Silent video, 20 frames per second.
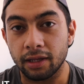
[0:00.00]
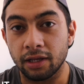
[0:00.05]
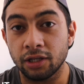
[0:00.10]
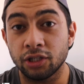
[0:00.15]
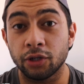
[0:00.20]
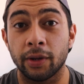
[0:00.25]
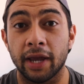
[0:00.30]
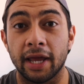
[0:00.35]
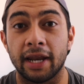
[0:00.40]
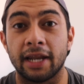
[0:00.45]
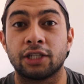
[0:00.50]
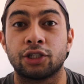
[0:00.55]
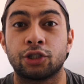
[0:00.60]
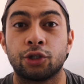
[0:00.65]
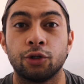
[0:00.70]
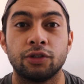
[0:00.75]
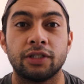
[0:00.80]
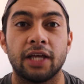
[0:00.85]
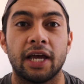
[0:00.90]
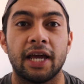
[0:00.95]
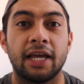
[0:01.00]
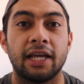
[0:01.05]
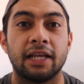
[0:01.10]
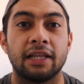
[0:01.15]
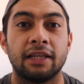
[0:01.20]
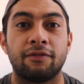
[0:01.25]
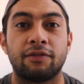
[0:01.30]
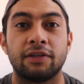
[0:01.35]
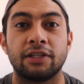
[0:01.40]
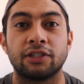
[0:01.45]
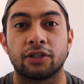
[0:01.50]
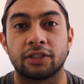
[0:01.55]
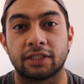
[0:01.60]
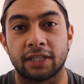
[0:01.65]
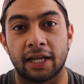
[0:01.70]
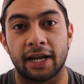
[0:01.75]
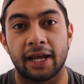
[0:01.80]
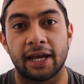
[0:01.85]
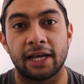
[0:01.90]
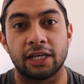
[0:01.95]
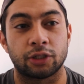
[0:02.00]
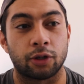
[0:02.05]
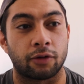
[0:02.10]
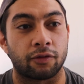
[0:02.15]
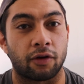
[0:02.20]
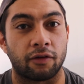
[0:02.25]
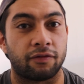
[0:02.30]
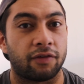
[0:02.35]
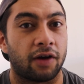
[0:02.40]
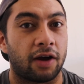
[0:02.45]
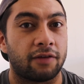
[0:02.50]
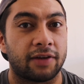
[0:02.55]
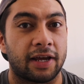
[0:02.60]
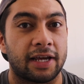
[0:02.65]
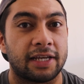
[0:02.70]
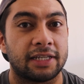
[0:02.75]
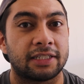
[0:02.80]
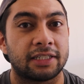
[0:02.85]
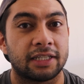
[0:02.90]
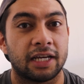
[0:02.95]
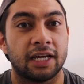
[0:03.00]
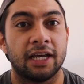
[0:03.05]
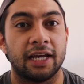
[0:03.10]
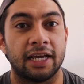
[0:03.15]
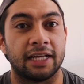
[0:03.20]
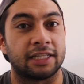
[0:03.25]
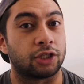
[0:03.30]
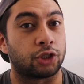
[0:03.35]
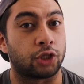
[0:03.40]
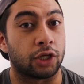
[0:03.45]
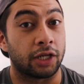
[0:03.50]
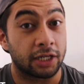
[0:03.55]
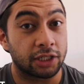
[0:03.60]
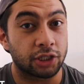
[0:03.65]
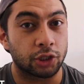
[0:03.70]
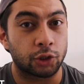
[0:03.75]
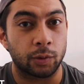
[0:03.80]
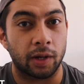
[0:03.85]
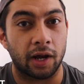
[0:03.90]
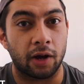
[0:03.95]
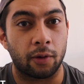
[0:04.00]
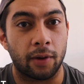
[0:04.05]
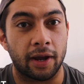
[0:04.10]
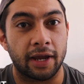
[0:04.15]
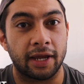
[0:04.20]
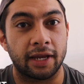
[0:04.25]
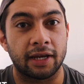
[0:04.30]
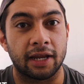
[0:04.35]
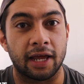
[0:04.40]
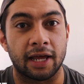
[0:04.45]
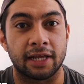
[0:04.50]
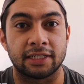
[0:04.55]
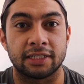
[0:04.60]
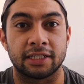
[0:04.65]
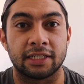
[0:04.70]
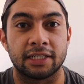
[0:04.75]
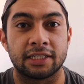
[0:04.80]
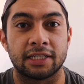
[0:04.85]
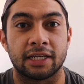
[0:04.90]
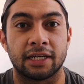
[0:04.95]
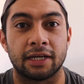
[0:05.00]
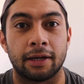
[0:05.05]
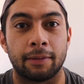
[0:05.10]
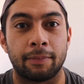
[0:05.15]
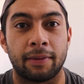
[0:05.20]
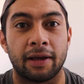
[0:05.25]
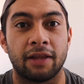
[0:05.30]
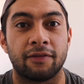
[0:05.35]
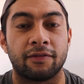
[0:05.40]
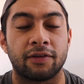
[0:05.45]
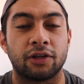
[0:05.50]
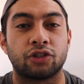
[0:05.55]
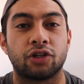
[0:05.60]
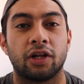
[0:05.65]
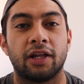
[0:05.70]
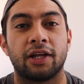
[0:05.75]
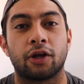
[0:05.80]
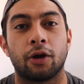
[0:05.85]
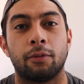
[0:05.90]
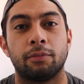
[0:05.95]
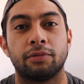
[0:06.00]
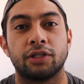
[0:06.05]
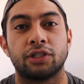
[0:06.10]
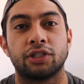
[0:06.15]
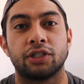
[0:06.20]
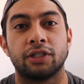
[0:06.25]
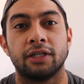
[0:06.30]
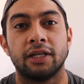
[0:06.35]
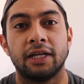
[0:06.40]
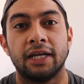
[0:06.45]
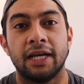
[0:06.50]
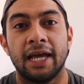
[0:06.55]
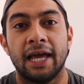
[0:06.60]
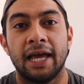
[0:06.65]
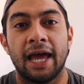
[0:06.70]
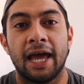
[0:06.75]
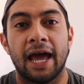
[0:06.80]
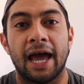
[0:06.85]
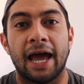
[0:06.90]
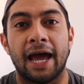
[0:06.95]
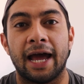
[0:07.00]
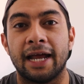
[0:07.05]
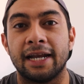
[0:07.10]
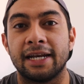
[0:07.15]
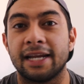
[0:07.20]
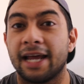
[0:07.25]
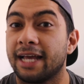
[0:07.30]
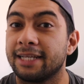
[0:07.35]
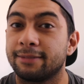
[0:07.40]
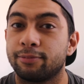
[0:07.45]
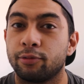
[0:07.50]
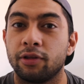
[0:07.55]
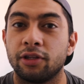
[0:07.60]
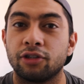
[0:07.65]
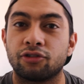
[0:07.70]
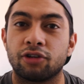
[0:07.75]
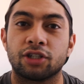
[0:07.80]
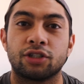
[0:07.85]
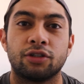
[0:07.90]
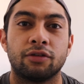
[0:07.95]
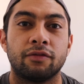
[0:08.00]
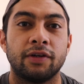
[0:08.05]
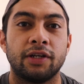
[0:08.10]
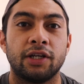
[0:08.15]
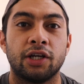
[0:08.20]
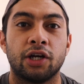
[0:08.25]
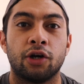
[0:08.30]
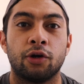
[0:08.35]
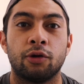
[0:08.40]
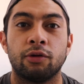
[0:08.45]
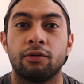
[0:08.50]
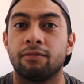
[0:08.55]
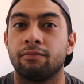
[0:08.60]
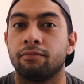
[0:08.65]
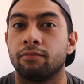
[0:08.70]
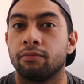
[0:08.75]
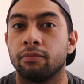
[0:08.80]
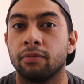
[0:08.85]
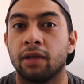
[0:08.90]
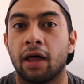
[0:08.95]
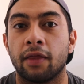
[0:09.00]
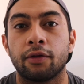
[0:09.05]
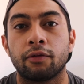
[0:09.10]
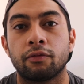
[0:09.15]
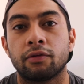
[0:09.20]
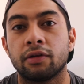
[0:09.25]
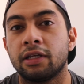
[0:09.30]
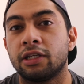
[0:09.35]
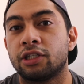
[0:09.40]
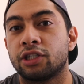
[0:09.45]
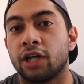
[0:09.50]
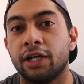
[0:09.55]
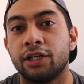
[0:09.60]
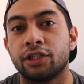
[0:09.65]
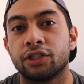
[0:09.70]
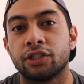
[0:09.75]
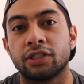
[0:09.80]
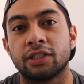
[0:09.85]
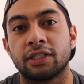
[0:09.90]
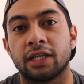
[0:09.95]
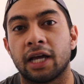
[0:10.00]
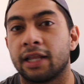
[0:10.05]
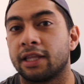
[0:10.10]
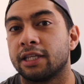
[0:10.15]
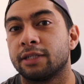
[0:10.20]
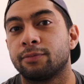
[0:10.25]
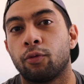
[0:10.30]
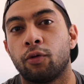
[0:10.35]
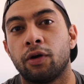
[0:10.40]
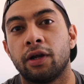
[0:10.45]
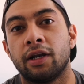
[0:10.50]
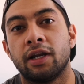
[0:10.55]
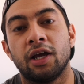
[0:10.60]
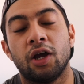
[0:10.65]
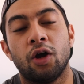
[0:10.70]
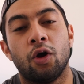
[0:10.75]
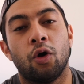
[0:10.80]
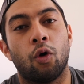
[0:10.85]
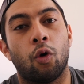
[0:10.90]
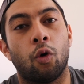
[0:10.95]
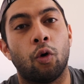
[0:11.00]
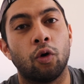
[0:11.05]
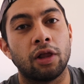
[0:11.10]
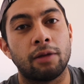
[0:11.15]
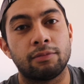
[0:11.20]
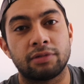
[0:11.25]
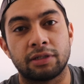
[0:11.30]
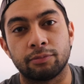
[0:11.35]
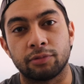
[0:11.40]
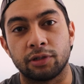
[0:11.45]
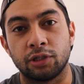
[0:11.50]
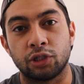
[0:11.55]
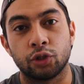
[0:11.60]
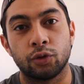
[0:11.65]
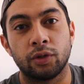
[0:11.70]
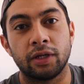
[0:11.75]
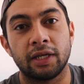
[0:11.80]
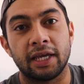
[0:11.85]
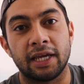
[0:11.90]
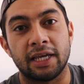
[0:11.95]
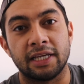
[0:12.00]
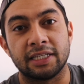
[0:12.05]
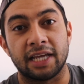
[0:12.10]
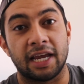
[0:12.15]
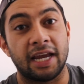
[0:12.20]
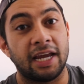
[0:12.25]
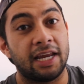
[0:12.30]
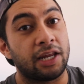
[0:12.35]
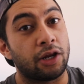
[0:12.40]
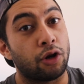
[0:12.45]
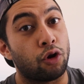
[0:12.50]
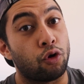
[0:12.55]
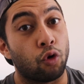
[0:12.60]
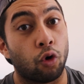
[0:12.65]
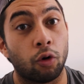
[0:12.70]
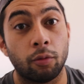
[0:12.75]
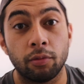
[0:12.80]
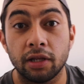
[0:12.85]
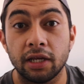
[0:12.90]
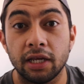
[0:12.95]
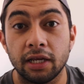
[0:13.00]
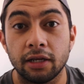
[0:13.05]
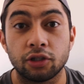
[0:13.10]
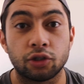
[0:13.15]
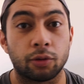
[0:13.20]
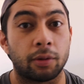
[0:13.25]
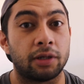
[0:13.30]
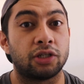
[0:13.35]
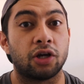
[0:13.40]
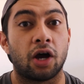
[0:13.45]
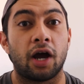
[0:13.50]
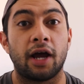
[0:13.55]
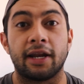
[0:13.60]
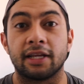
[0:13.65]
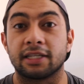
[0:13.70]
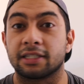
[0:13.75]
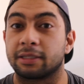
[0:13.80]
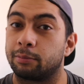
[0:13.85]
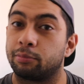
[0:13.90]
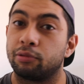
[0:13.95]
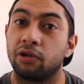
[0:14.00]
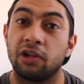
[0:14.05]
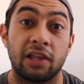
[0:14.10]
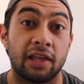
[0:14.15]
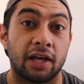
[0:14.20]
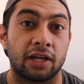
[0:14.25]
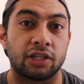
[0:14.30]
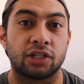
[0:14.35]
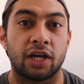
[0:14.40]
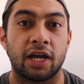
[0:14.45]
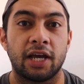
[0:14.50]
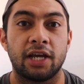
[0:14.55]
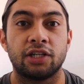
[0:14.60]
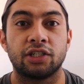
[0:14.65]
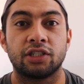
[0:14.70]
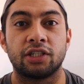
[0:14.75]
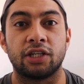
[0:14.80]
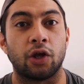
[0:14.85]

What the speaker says: So again, it's Tuesday, lifting's on Sunday, so I've got 5 days. It is a 2-hour weigh-in, as it is a Powerlifting Australia competition. And as per the instructional video, nothing really changes at this point. All I'm simply doing is eating normally, so my diet is completely unchanged.